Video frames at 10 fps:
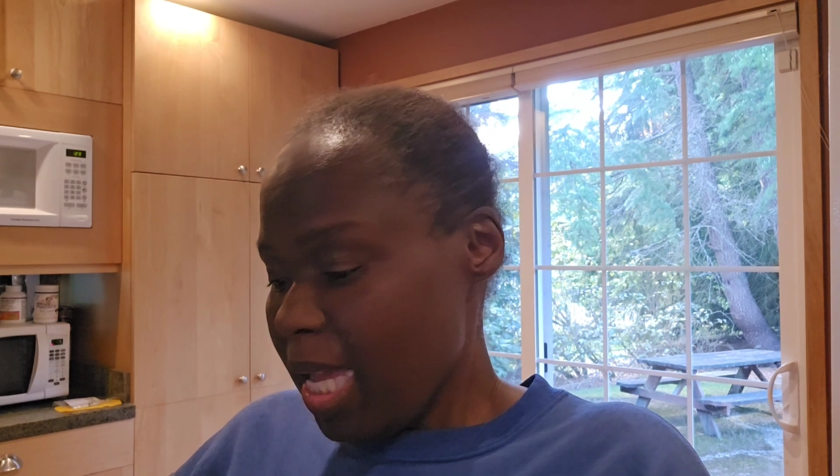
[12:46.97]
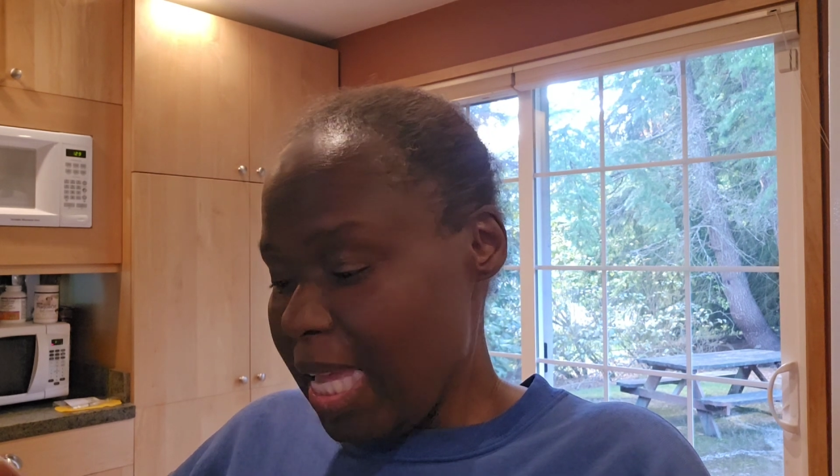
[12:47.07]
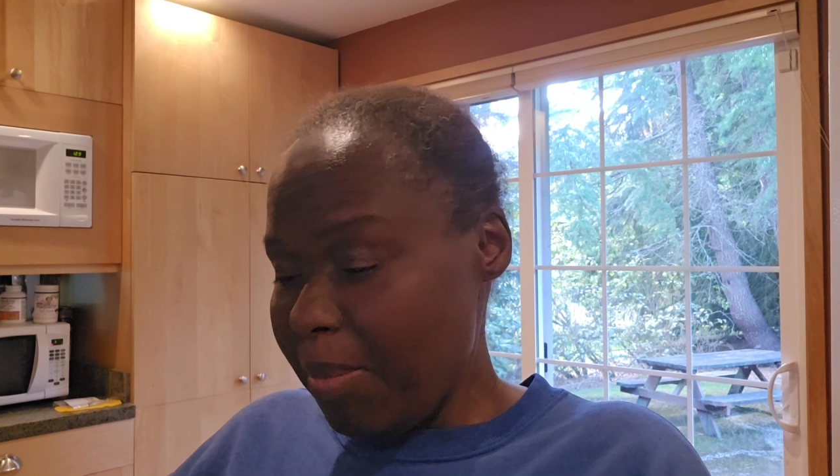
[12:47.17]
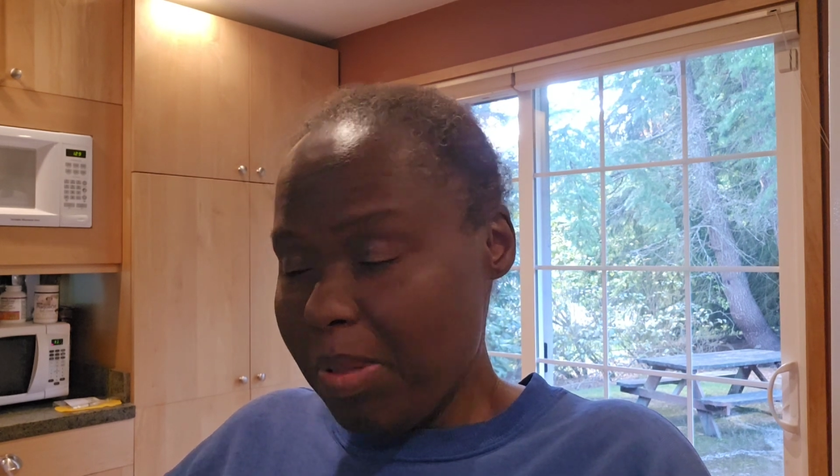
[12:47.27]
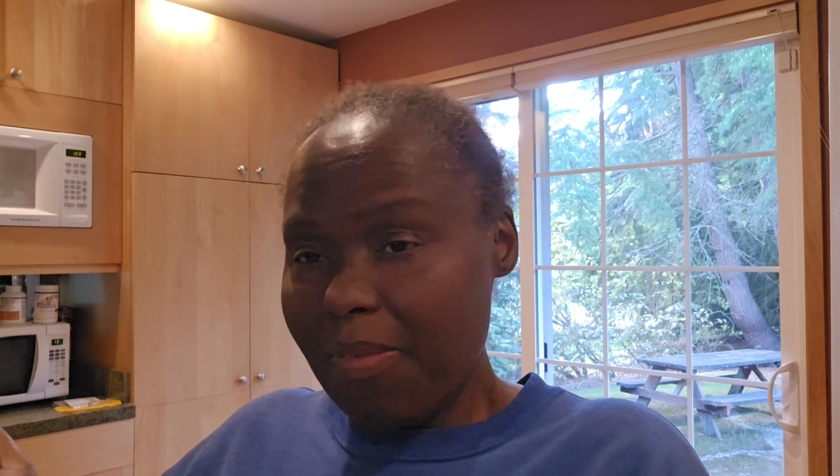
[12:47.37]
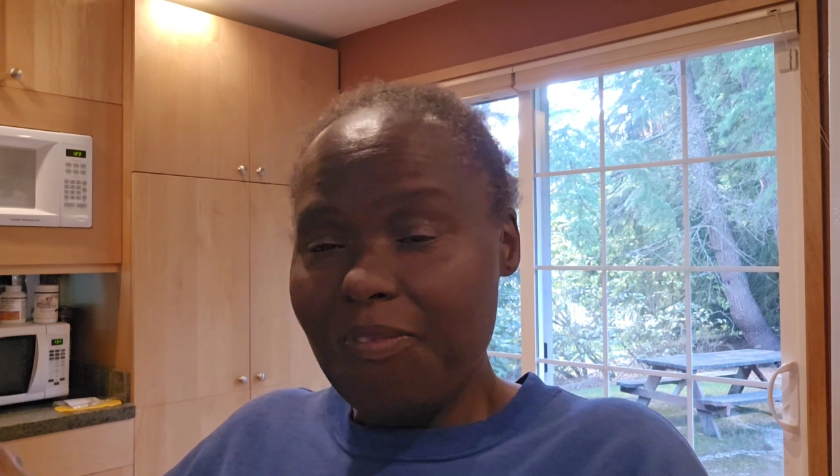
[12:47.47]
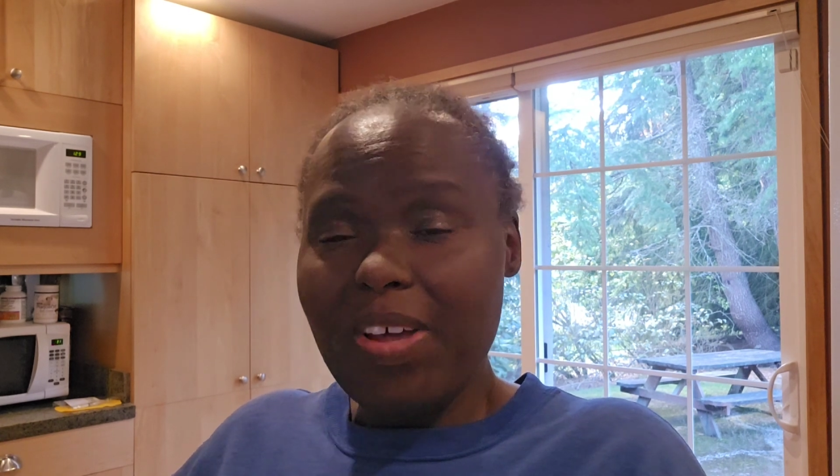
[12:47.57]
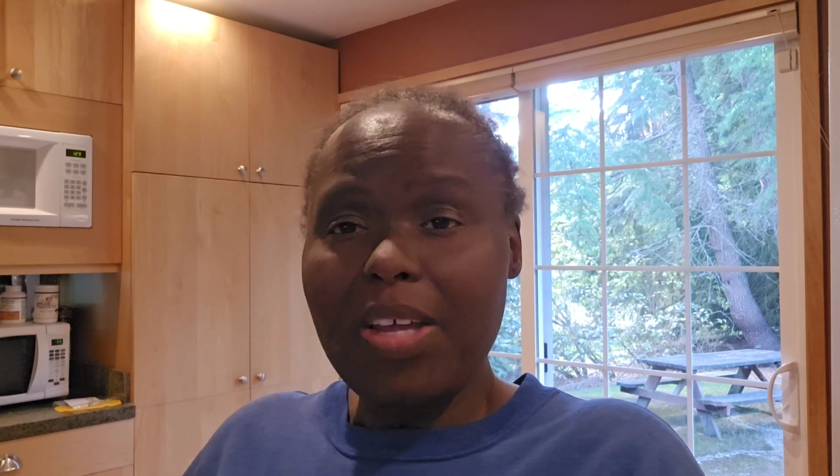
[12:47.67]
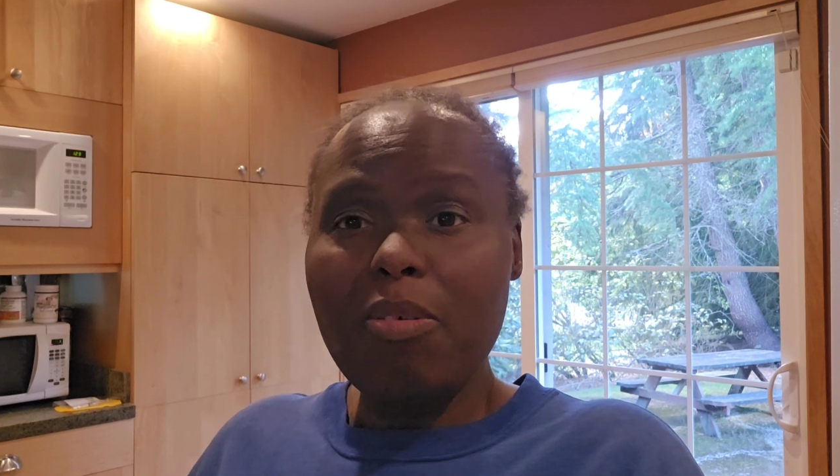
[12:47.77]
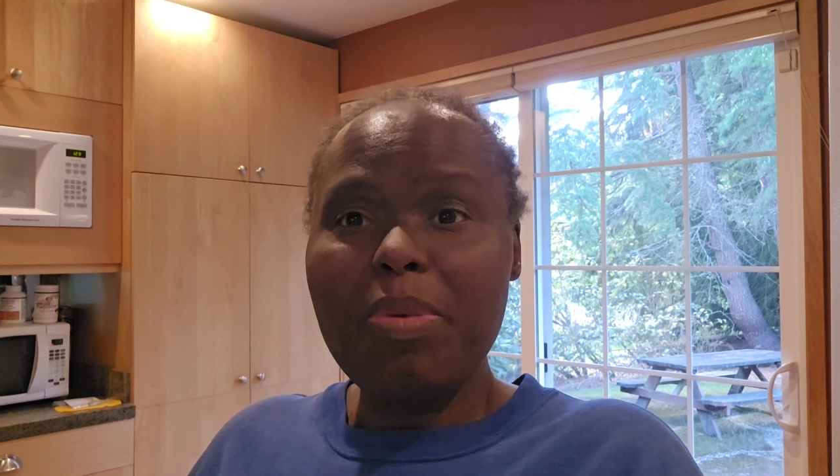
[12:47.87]
yep,
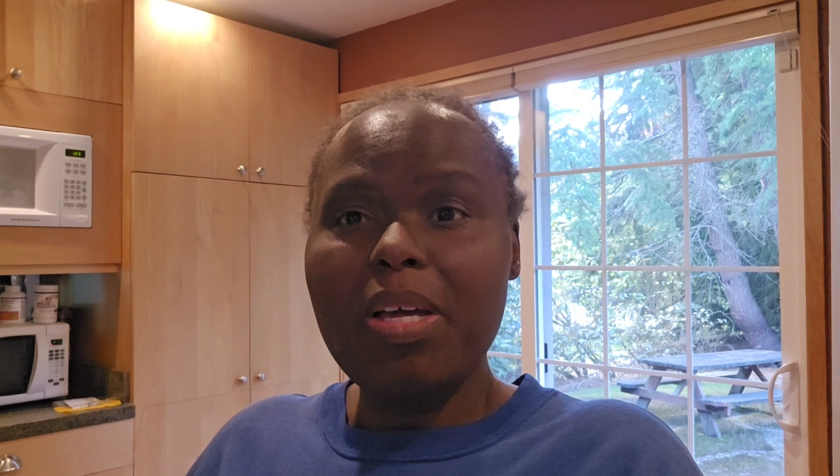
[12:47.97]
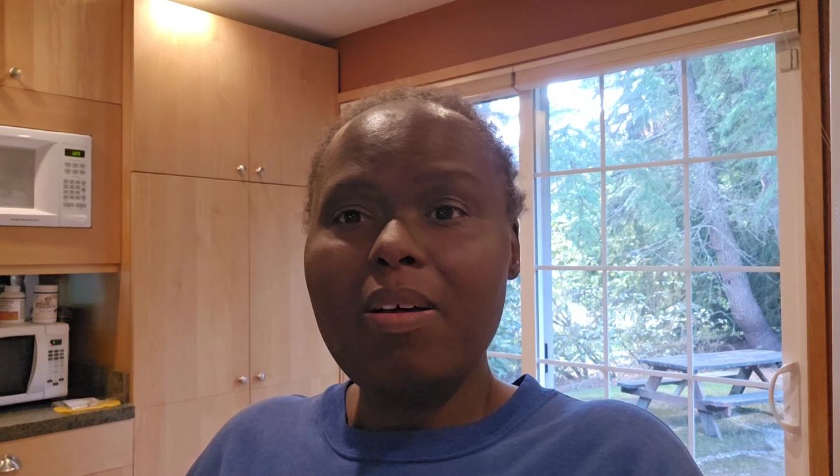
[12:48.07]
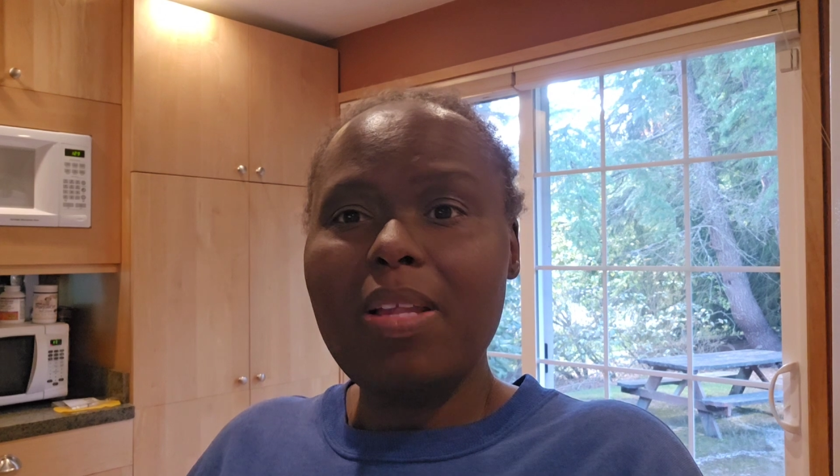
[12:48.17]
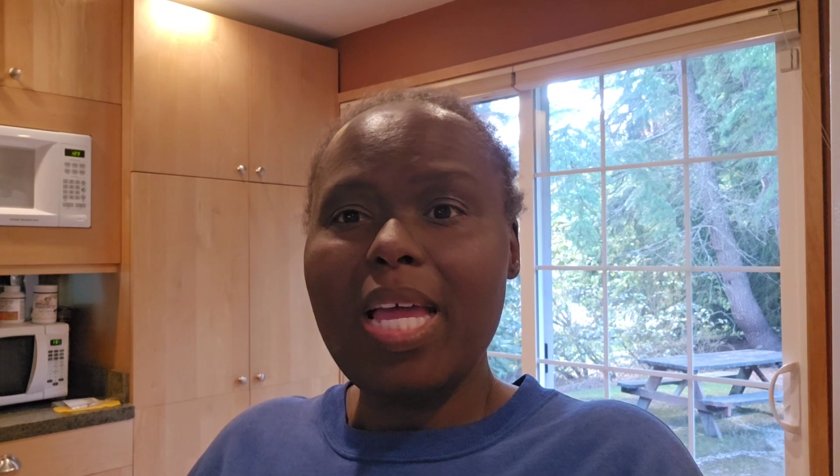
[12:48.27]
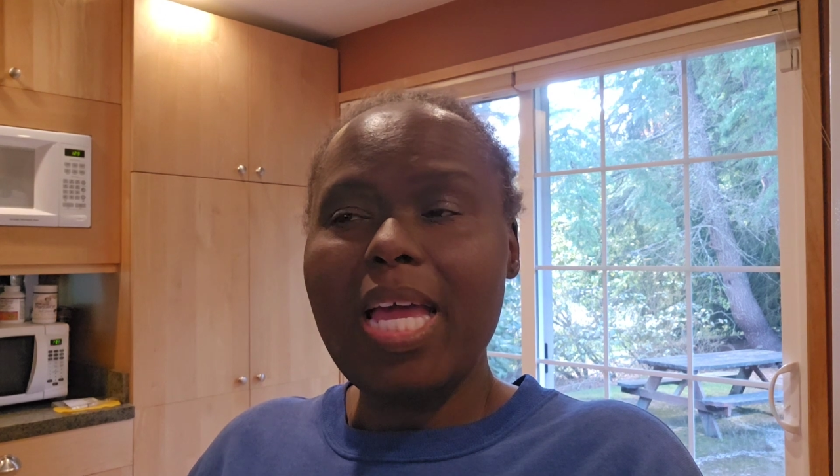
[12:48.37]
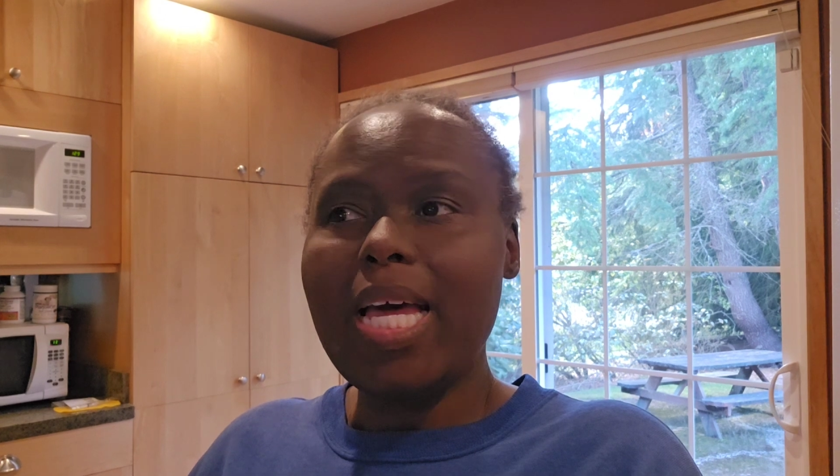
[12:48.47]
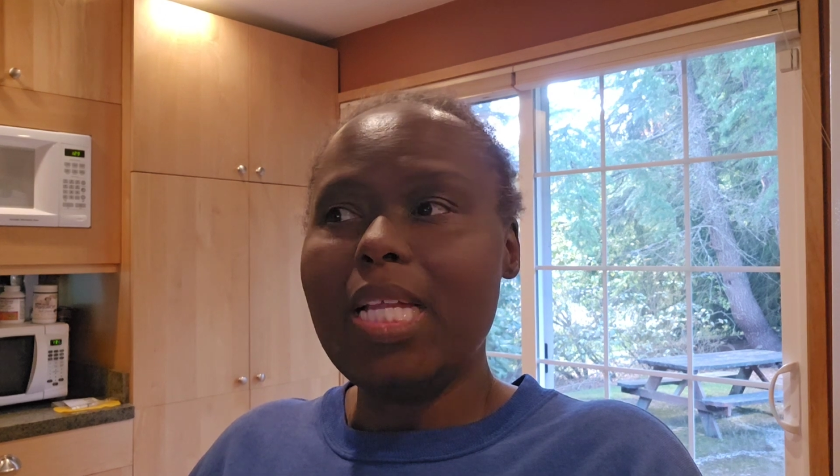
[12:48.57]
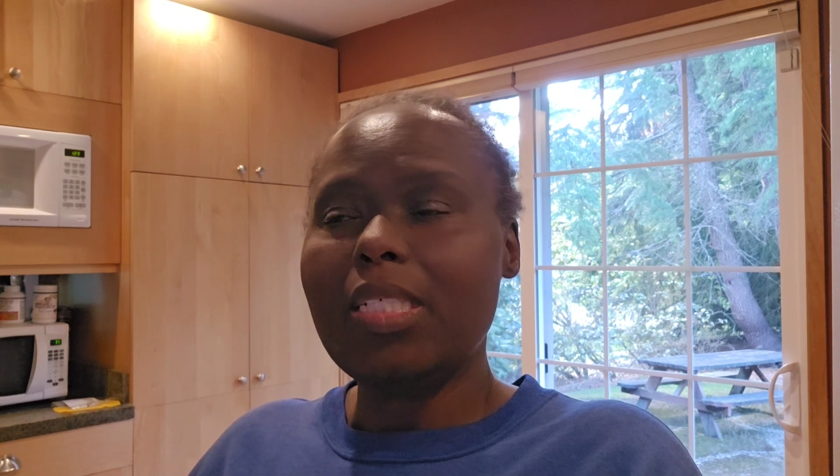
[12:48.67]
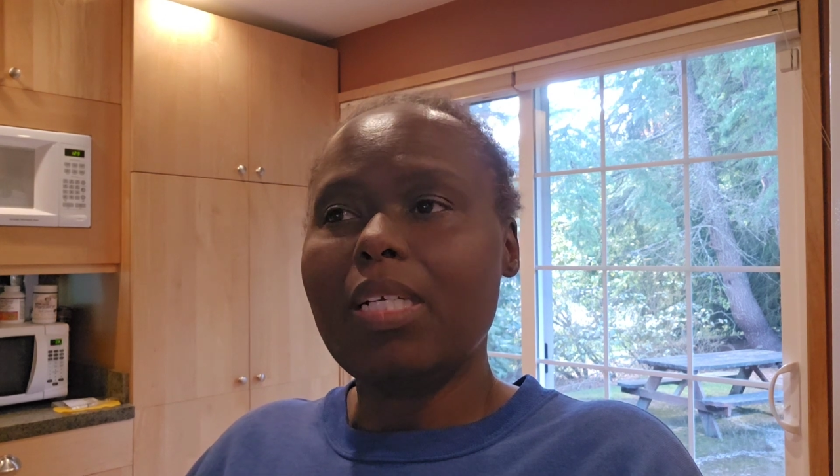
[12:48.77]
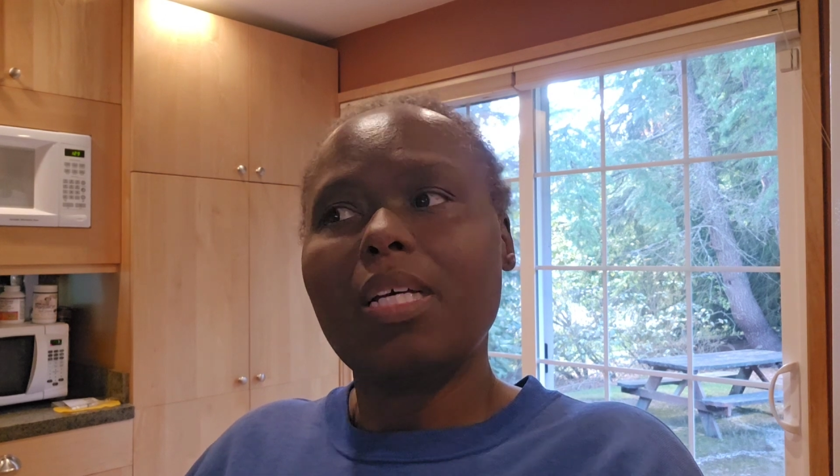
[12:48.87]
final meal.
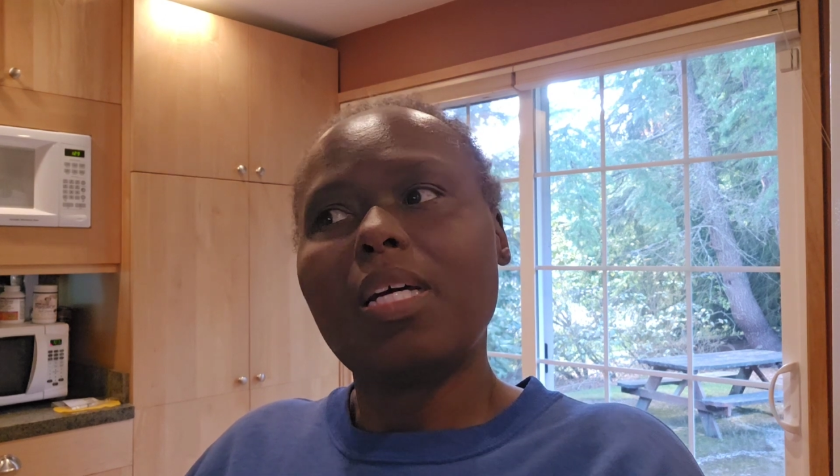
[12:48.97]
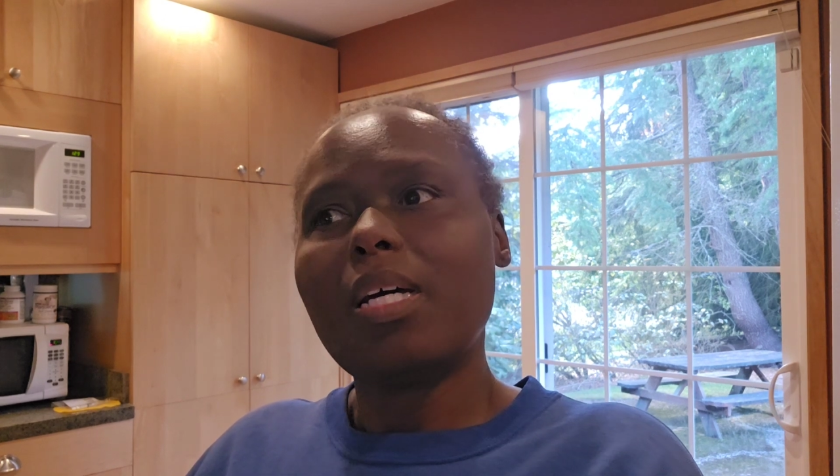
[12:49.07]
And